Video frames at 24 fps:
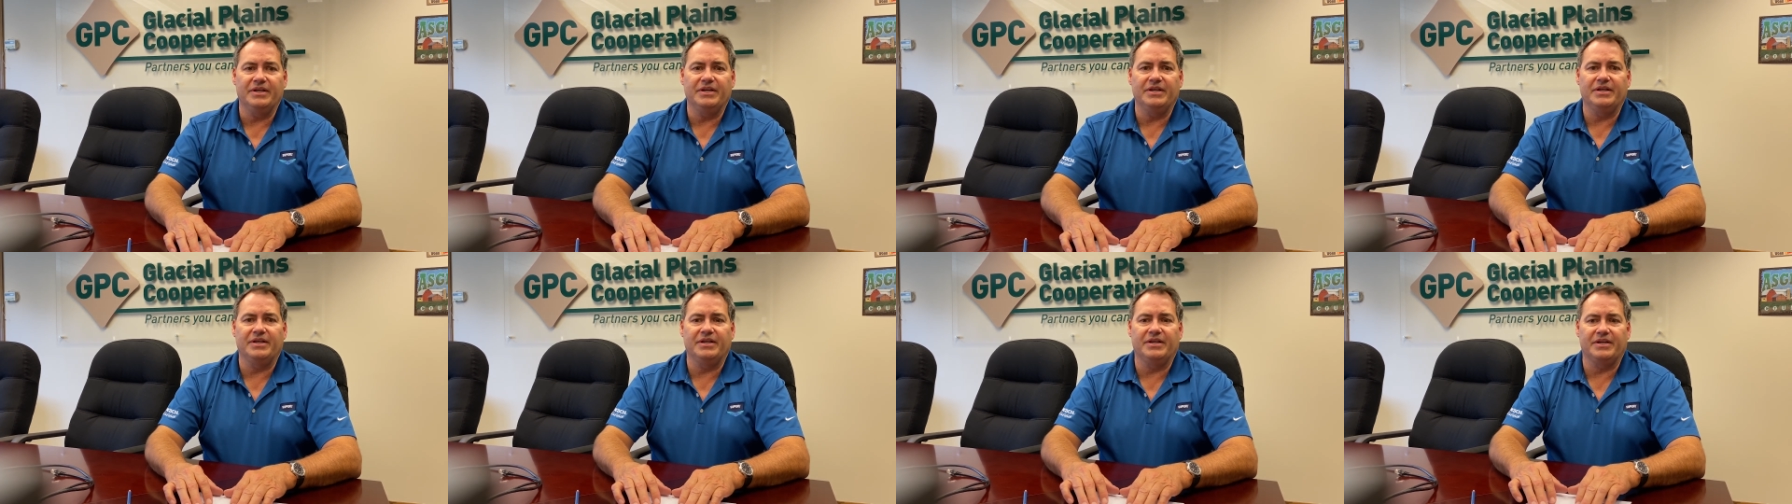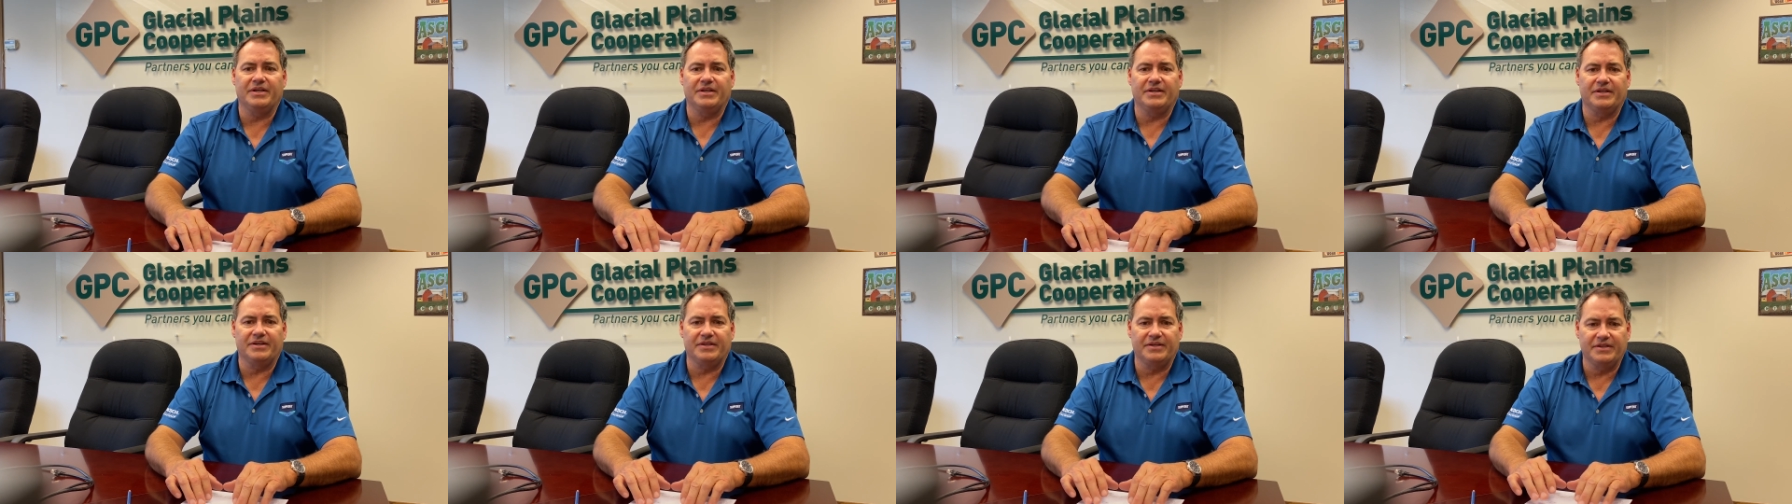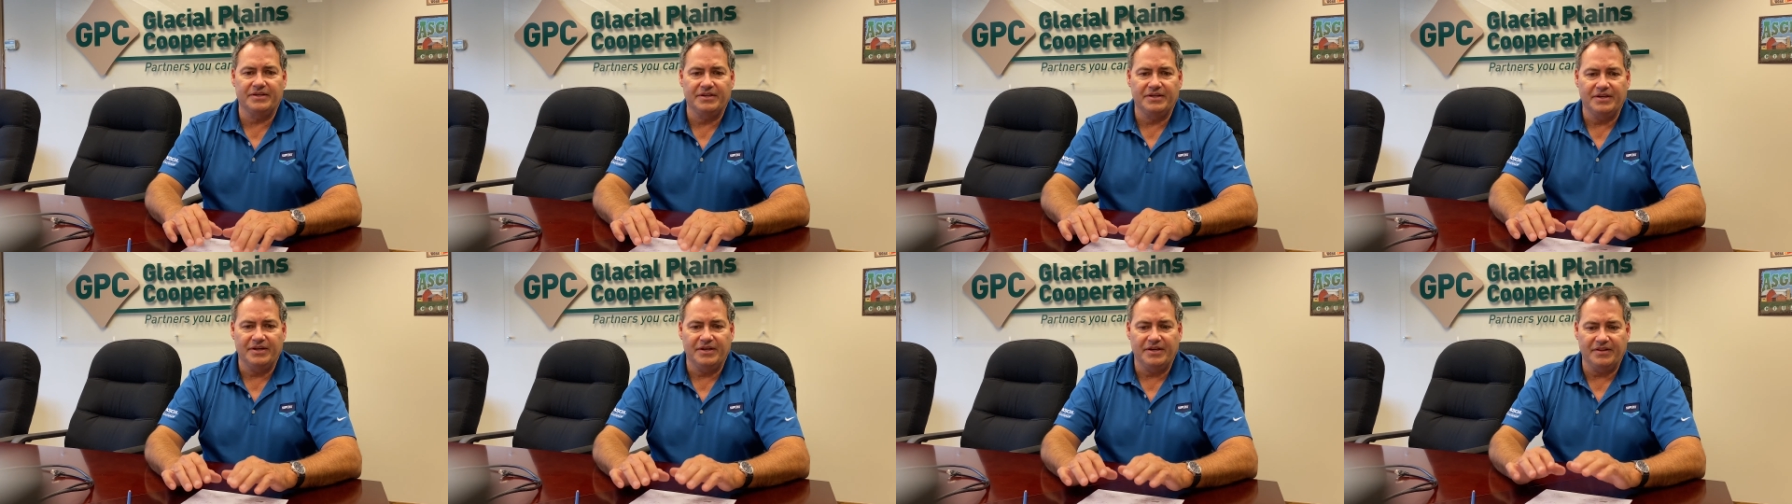
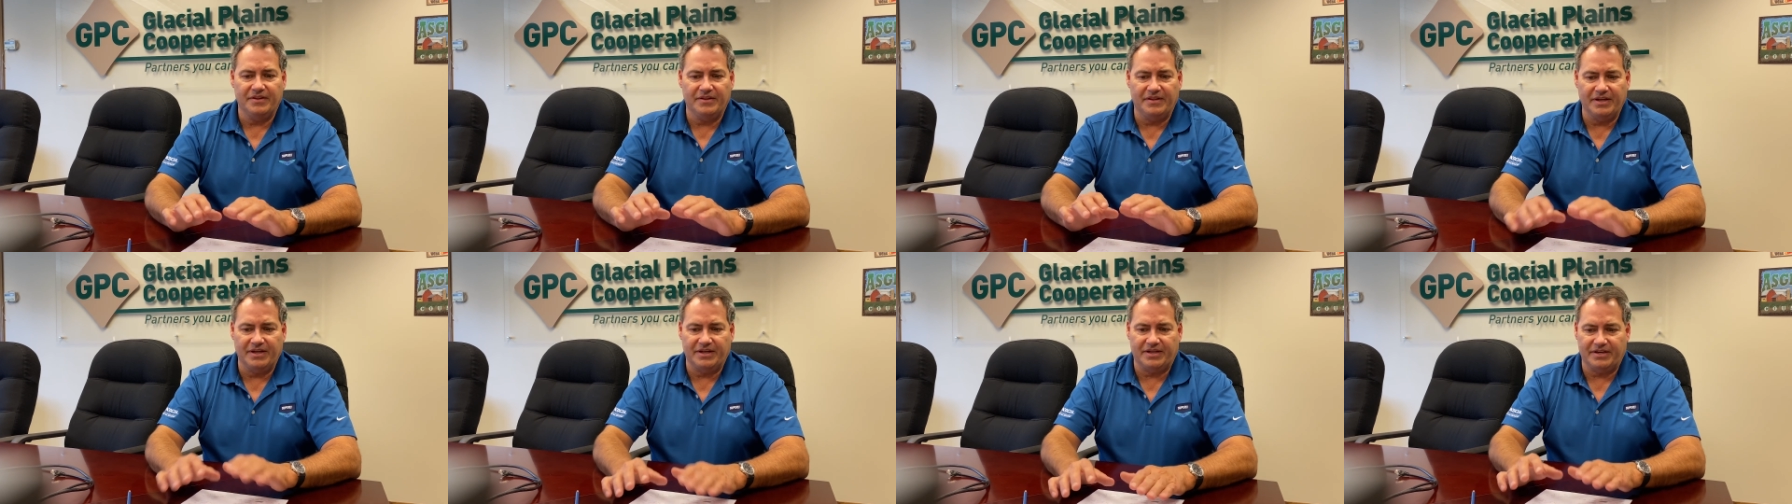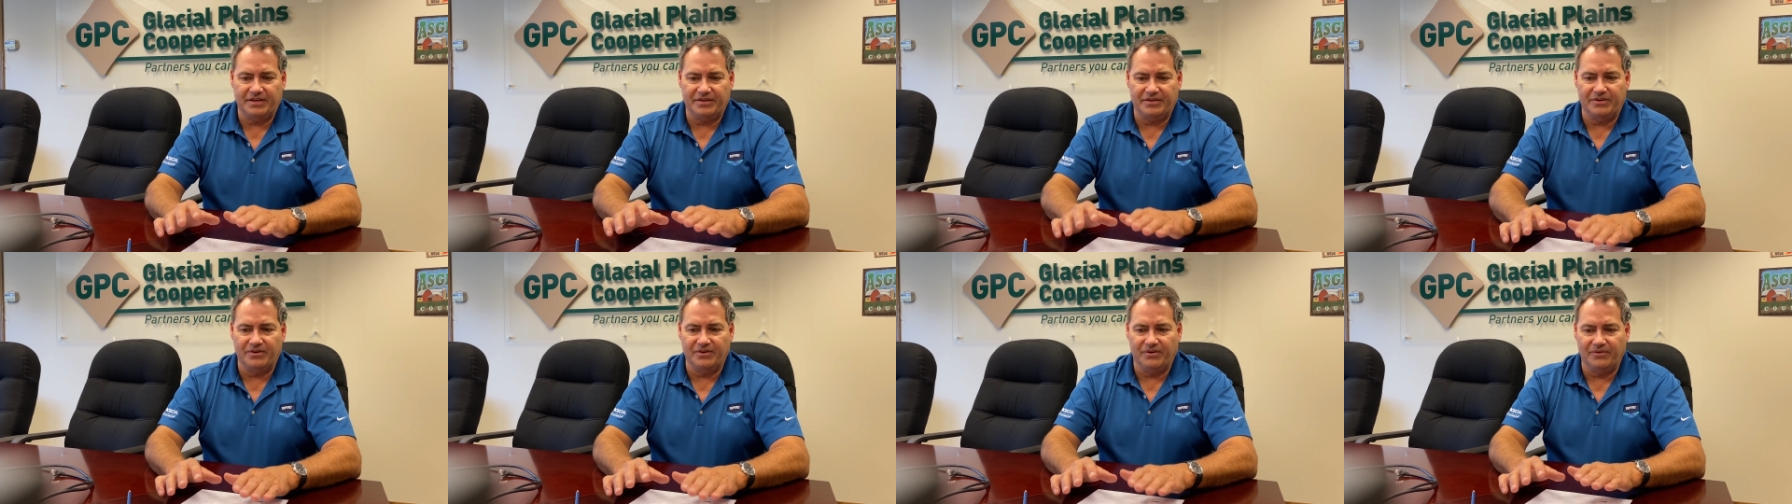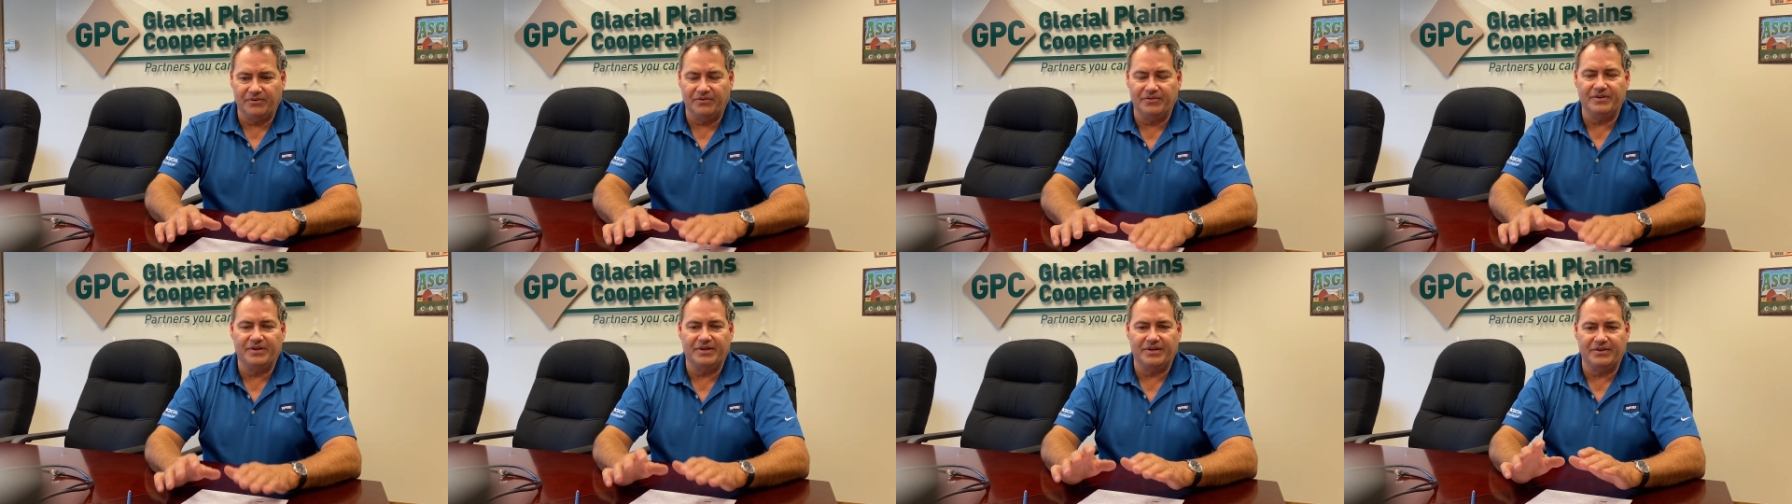and they can
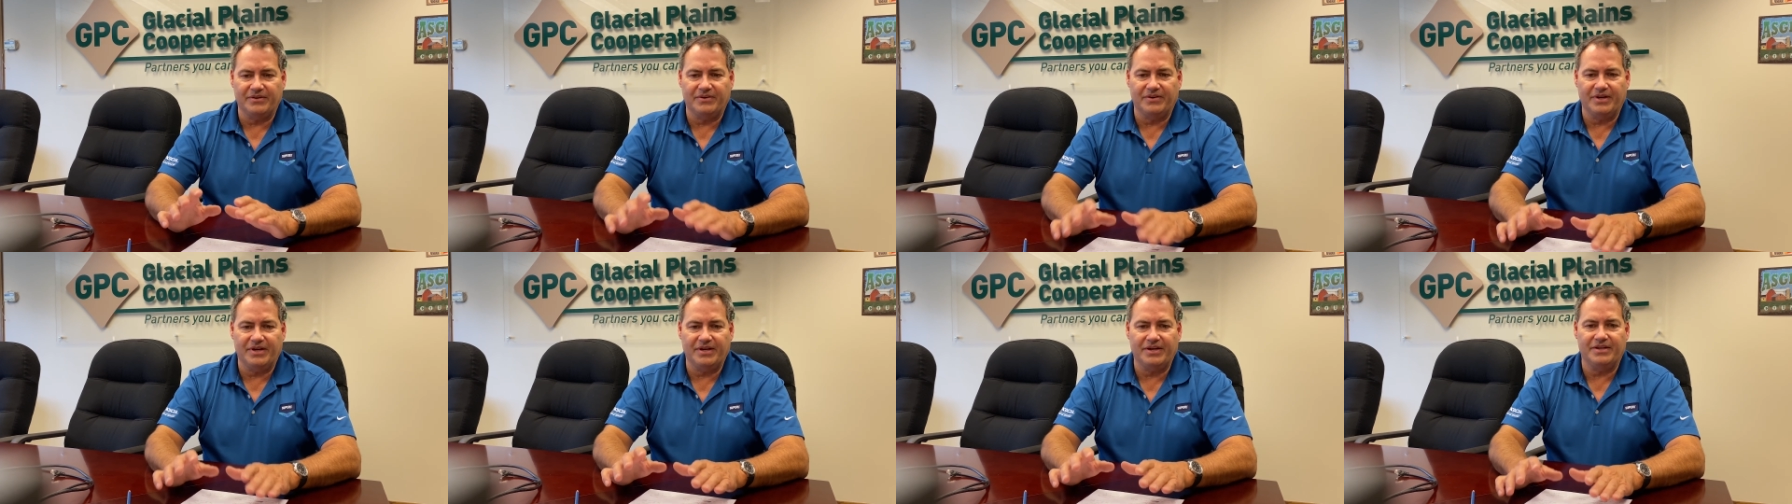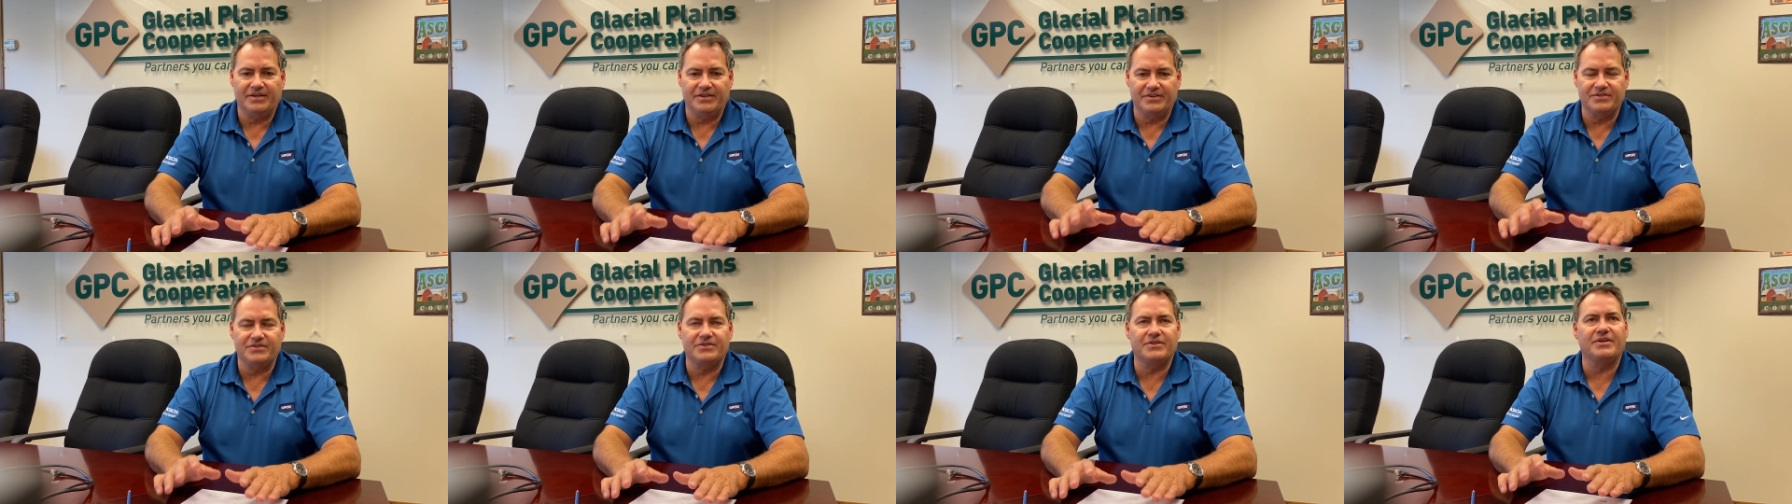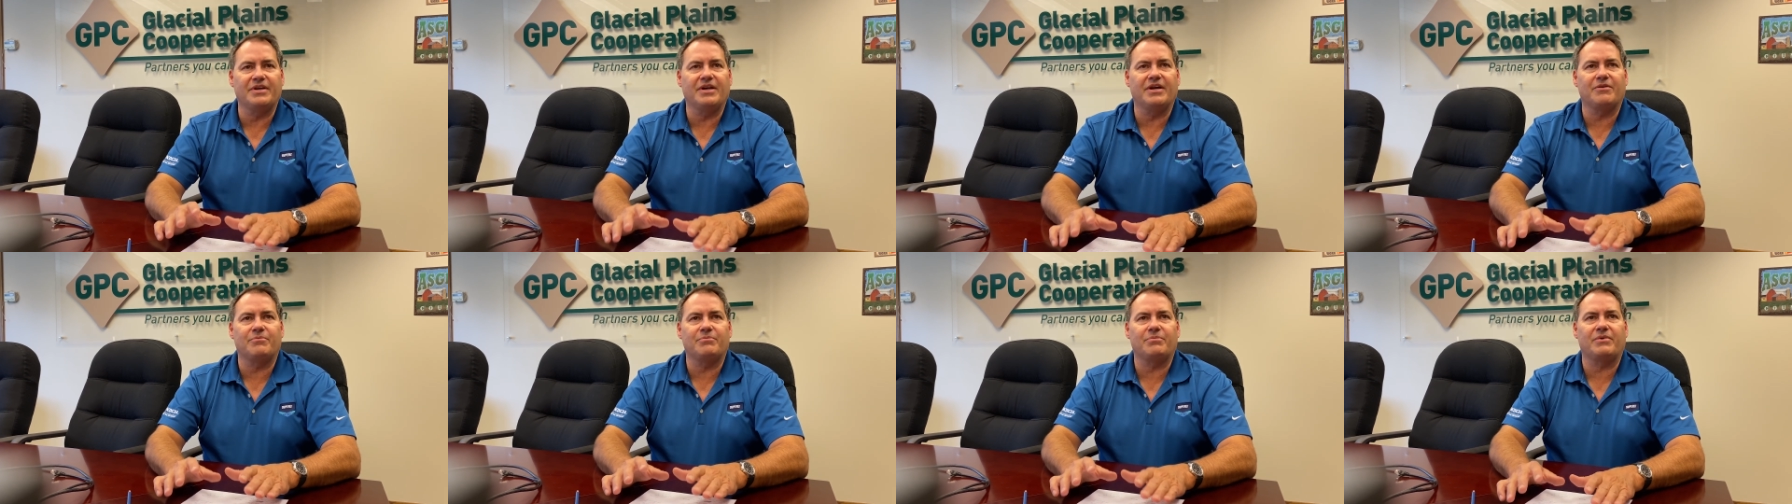go and they go, hey, he's going
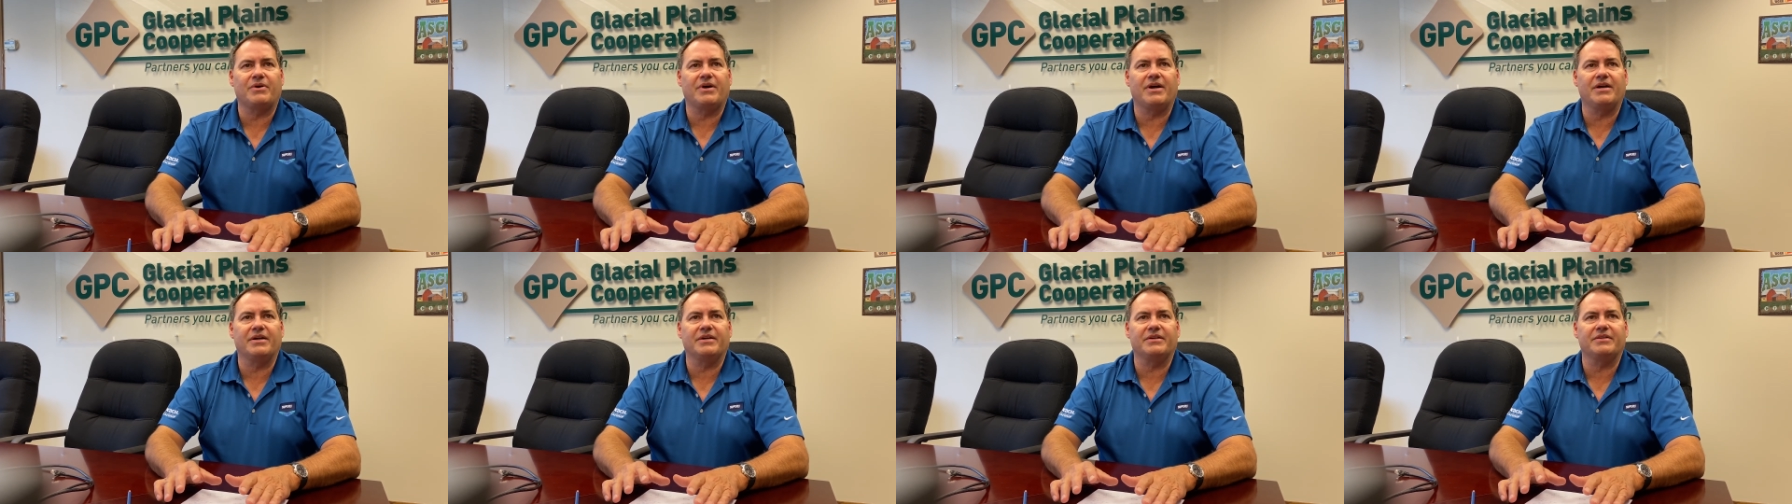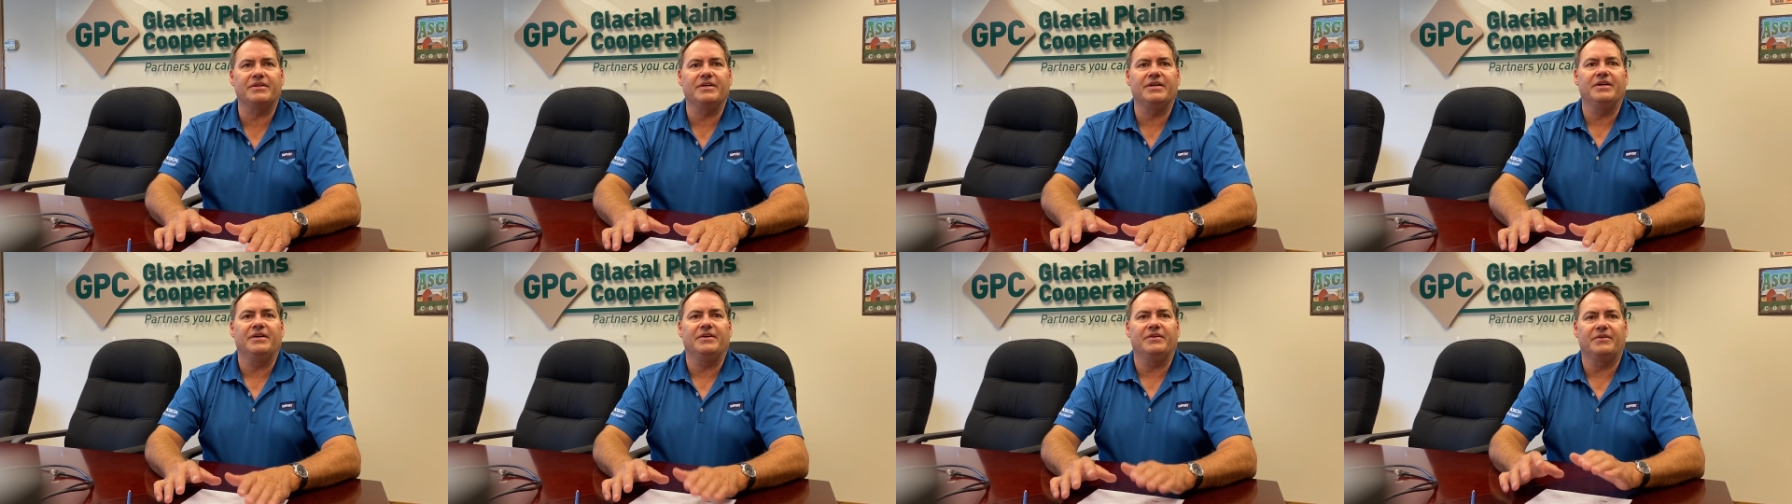to have product.